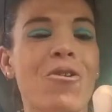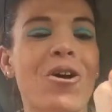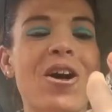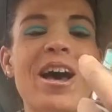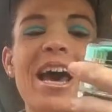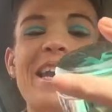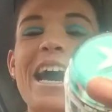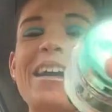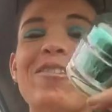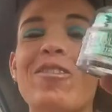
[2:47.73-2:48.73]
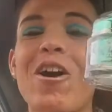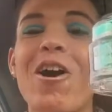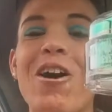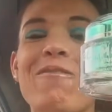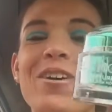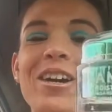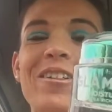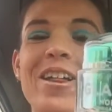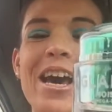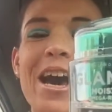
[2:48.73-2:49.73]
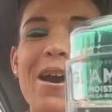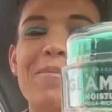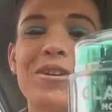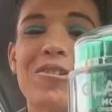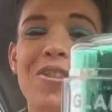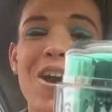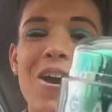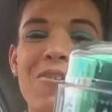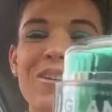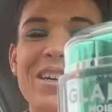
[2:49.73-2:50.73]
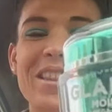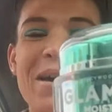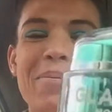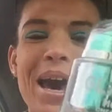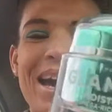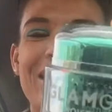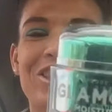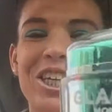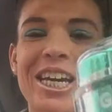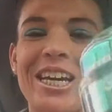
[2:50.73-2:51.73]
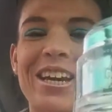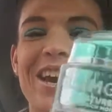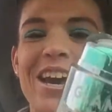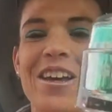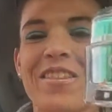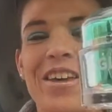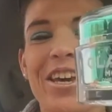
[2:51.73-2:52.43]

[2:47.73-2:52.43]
and I love Glam Glow. Look at that packaging, the